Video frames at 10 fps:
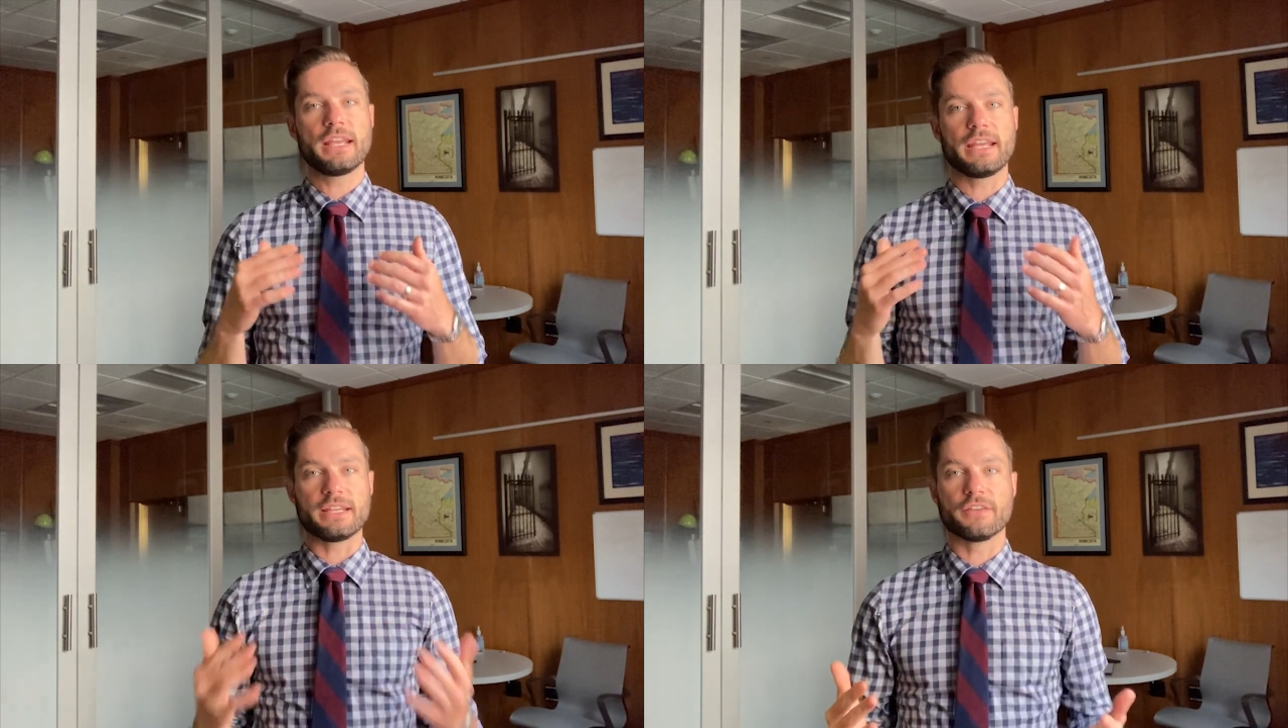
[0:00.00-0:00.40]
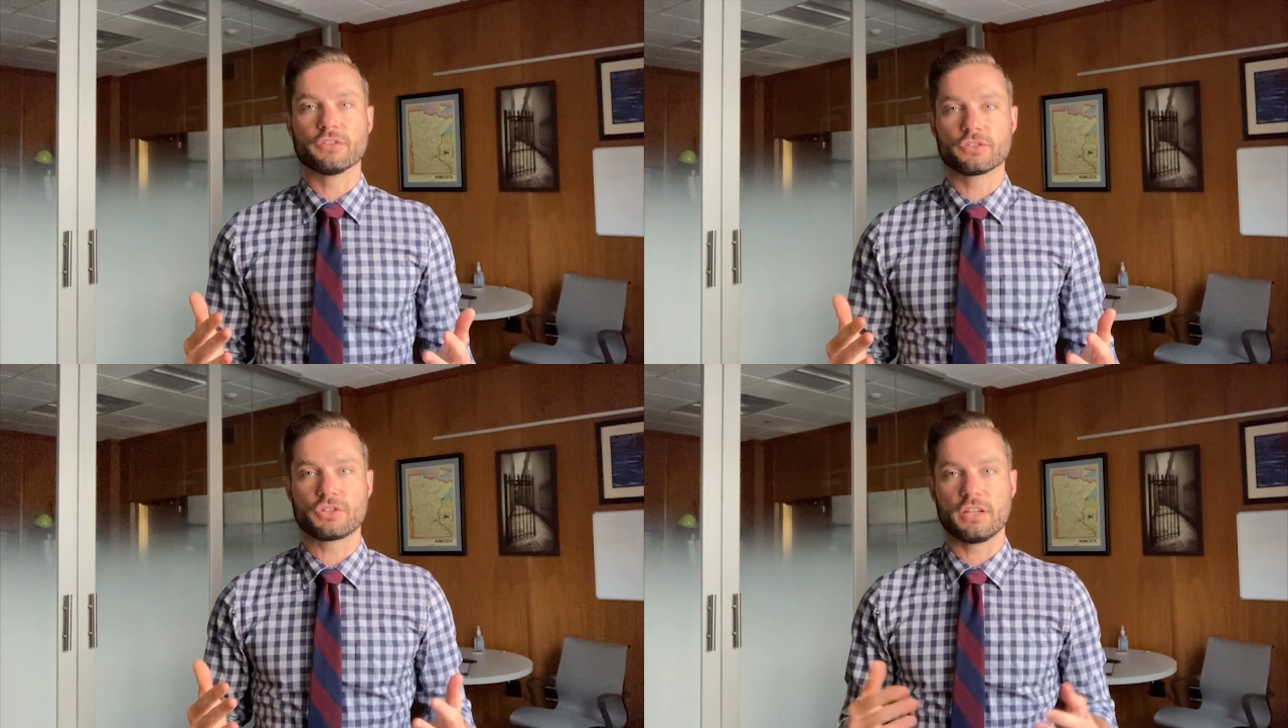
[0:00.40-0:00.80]
and
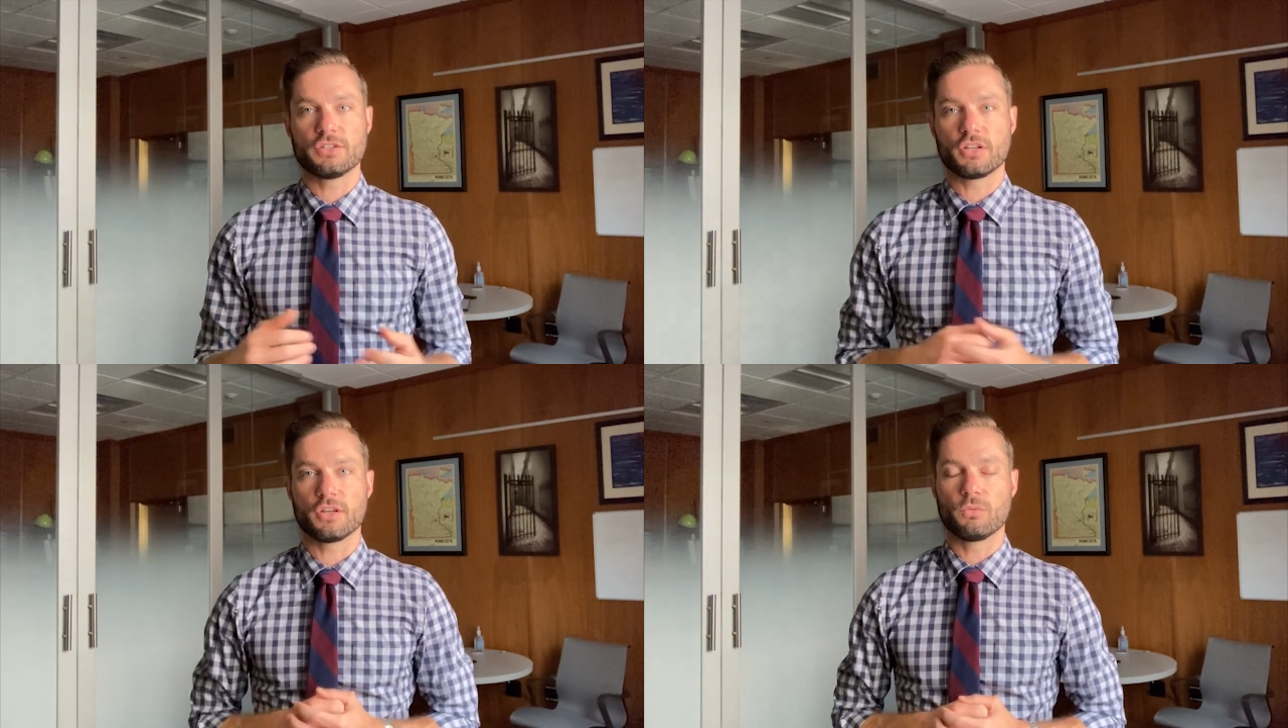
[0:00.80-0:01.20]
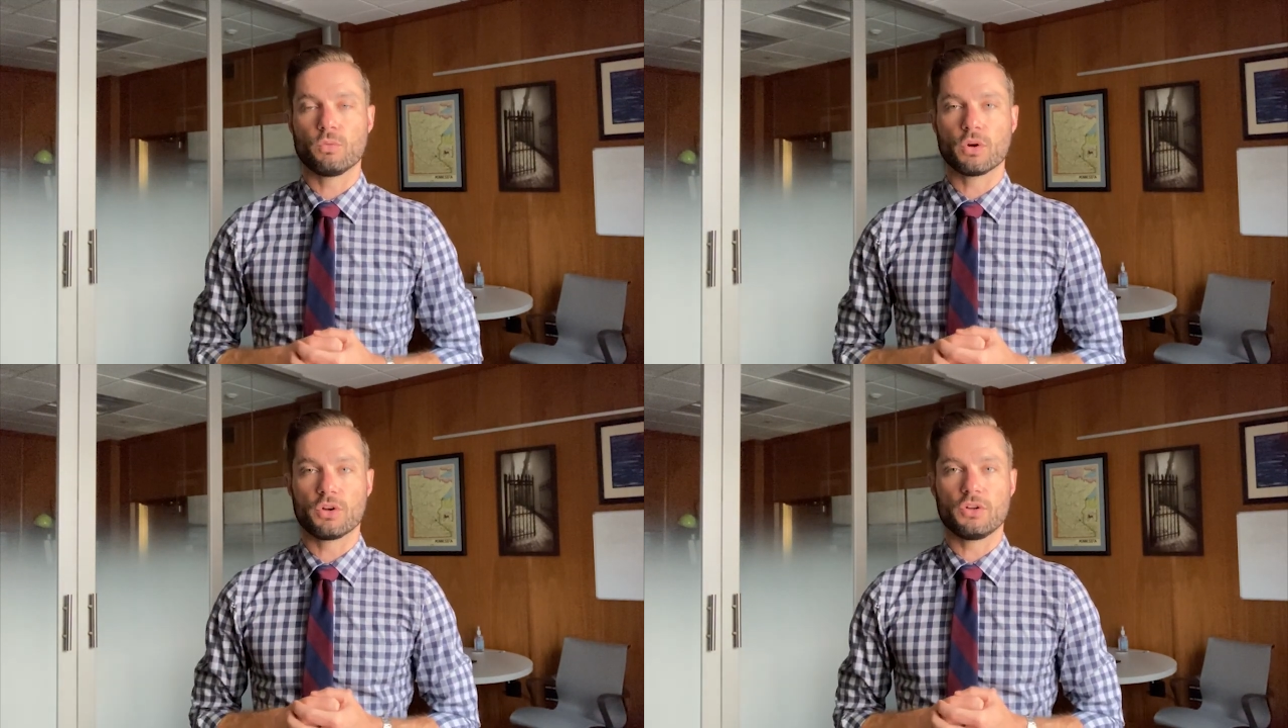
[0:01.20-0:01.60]
ever changing
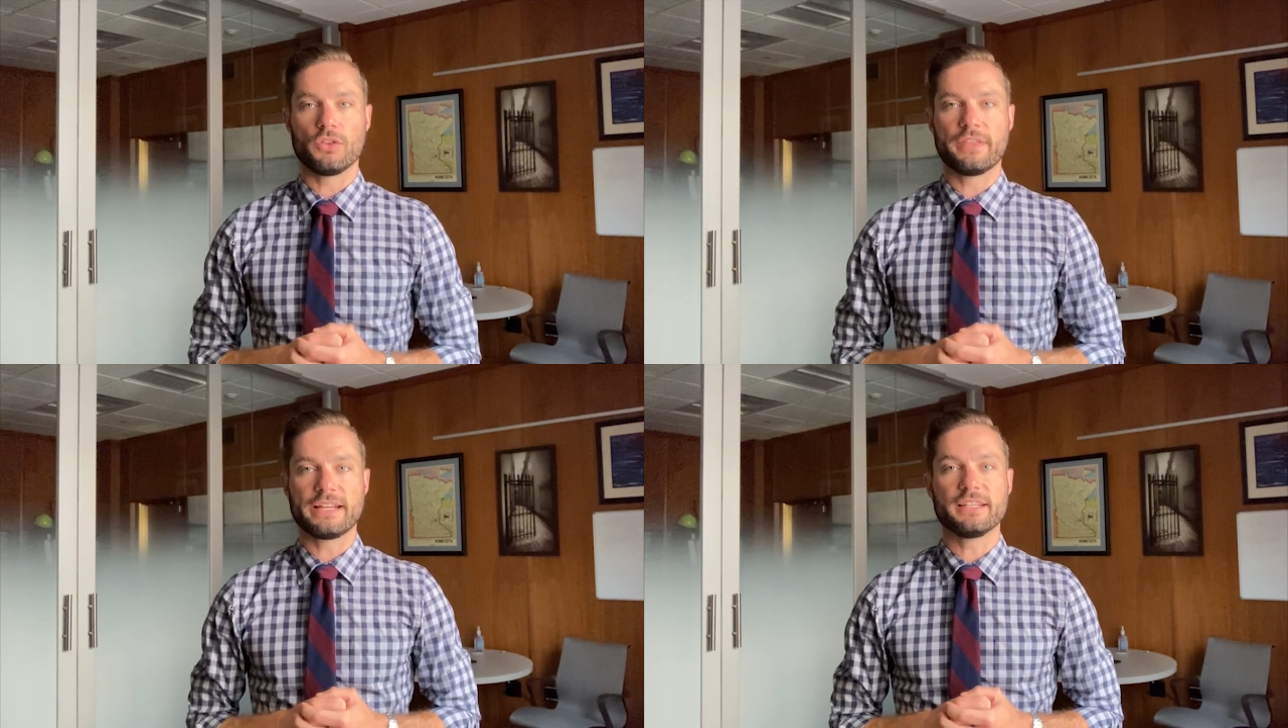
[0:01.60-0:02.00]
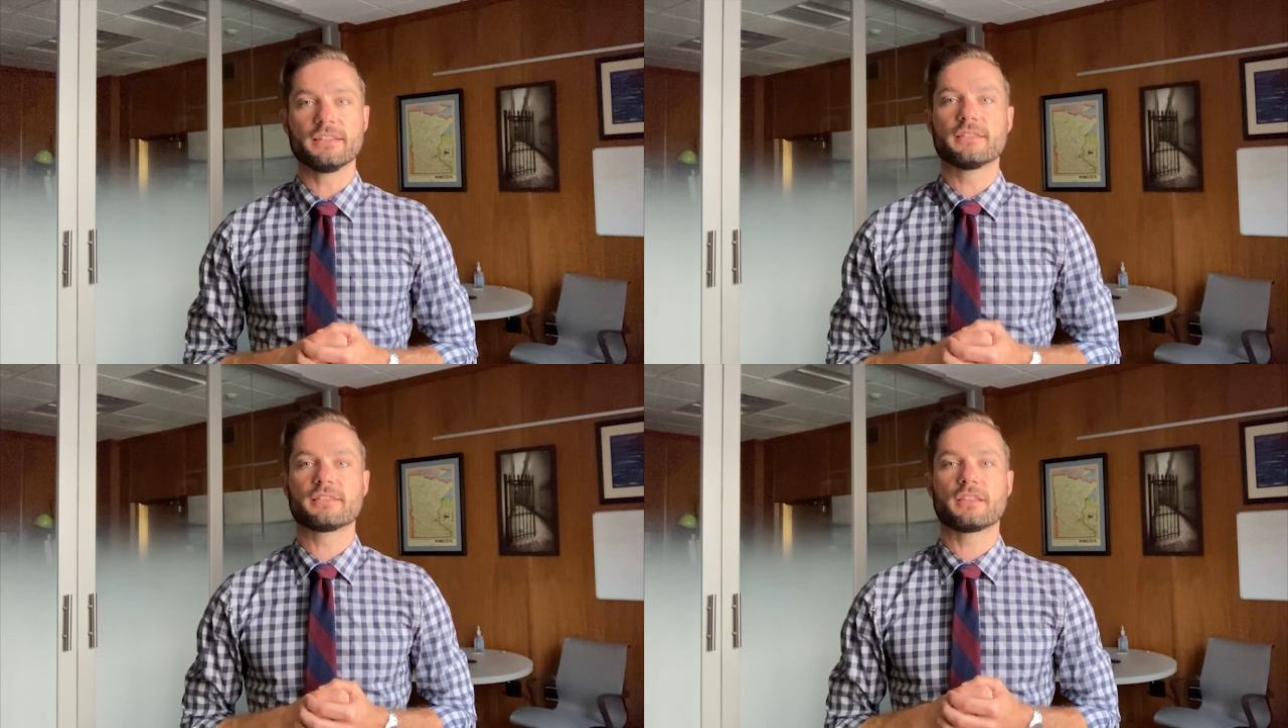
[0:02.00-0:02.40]
world that
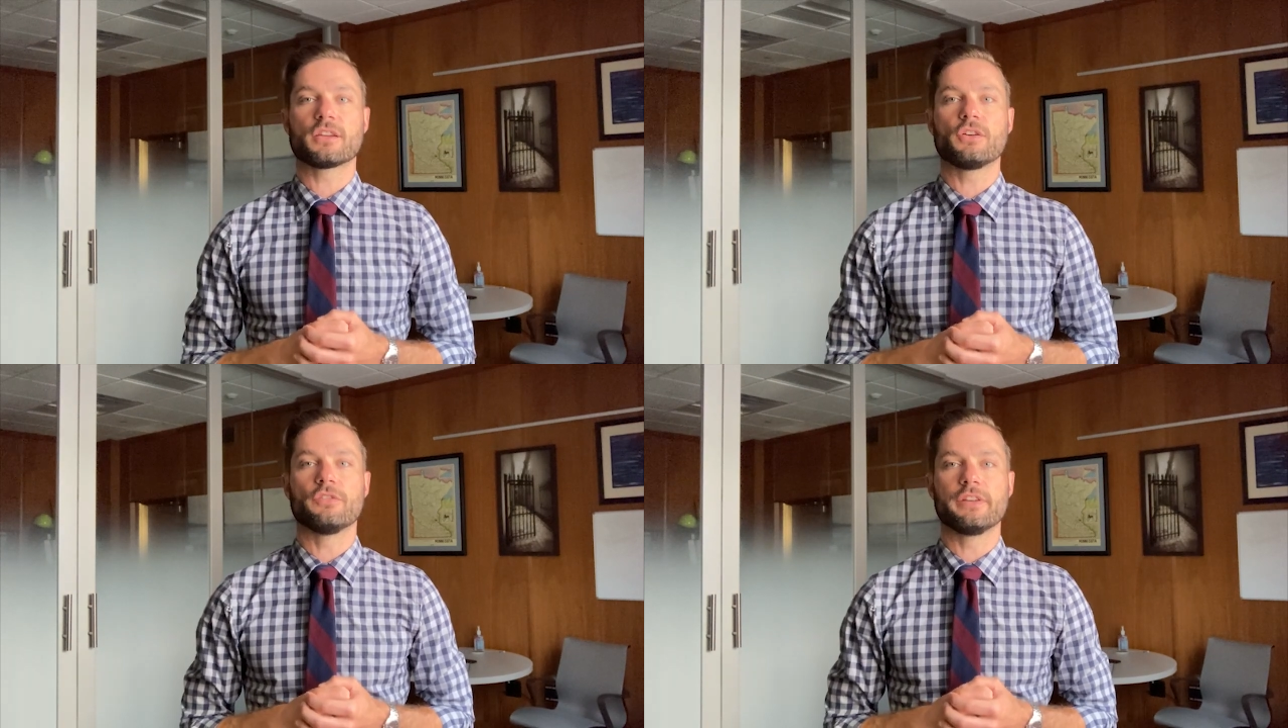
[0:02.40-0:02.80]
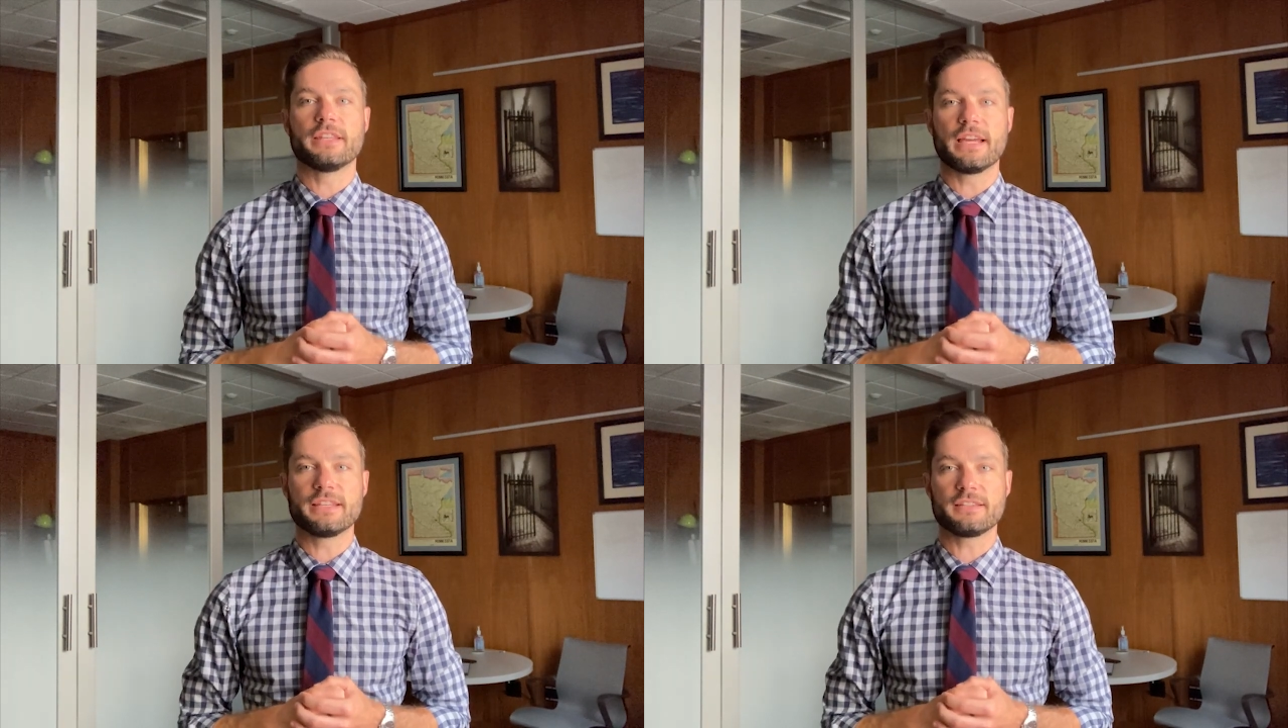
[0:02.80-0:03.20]
is the COVID
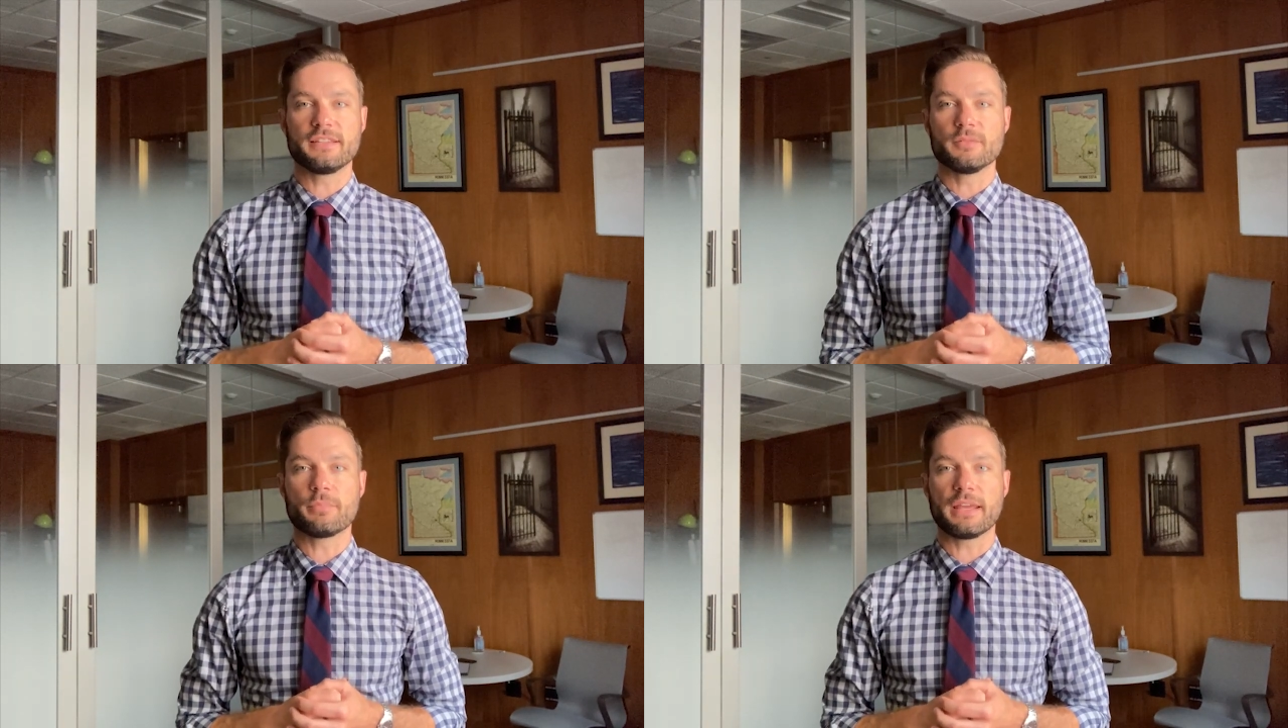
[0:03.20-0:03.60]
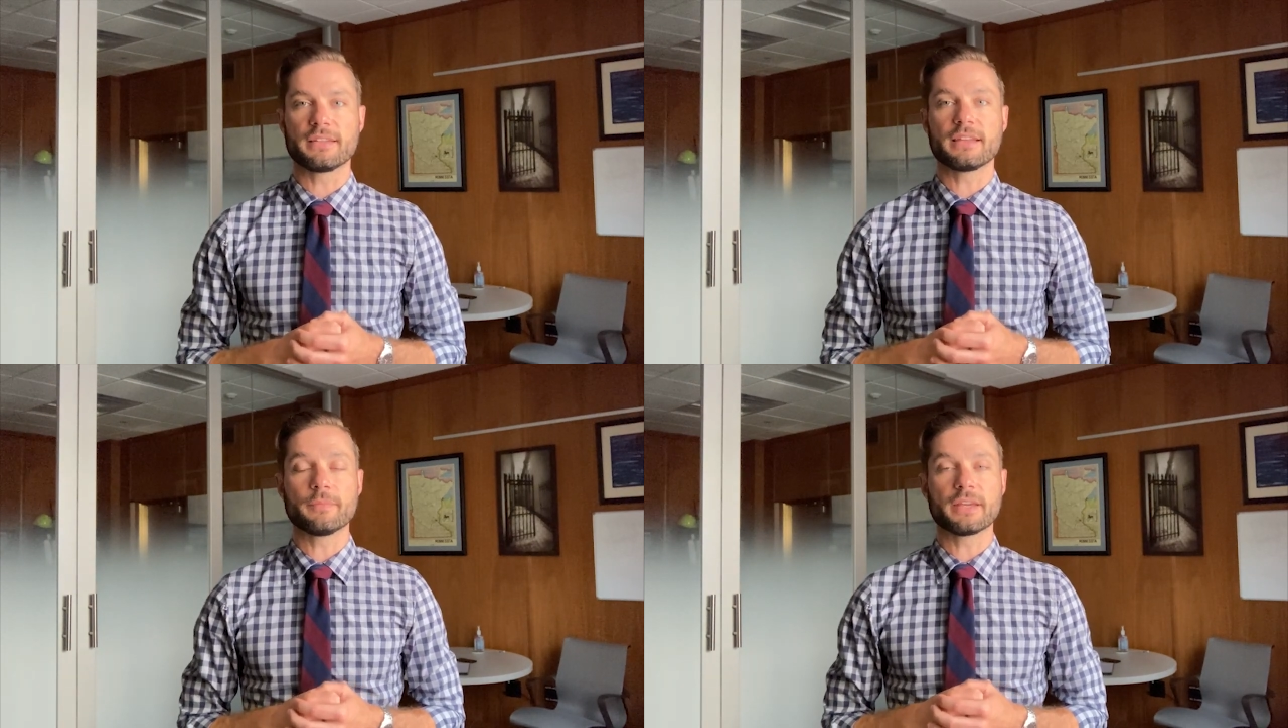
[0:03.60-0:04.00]
19
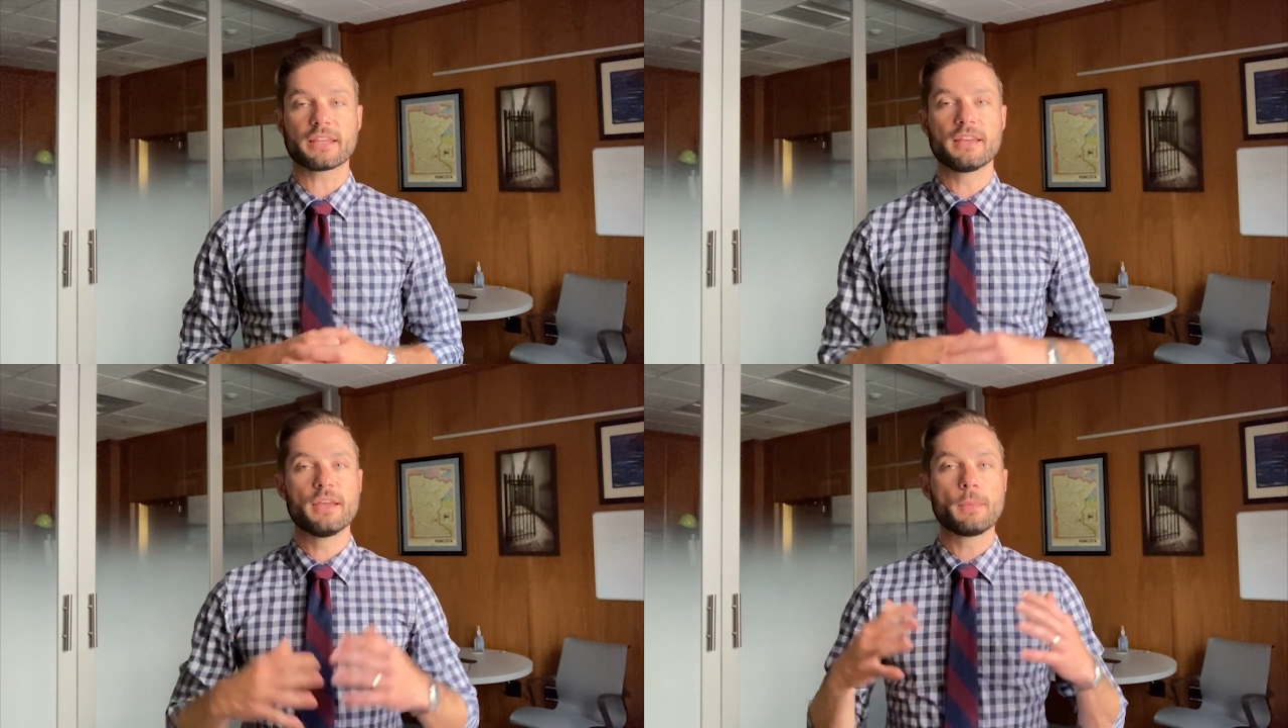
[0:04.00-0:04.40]
pandemic,